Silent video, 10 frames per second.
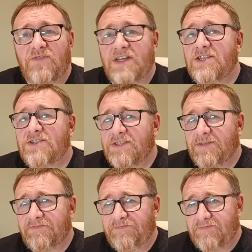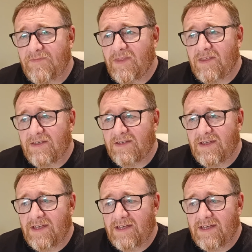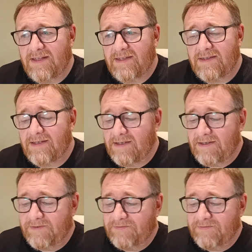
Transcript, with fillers: finish, and uh,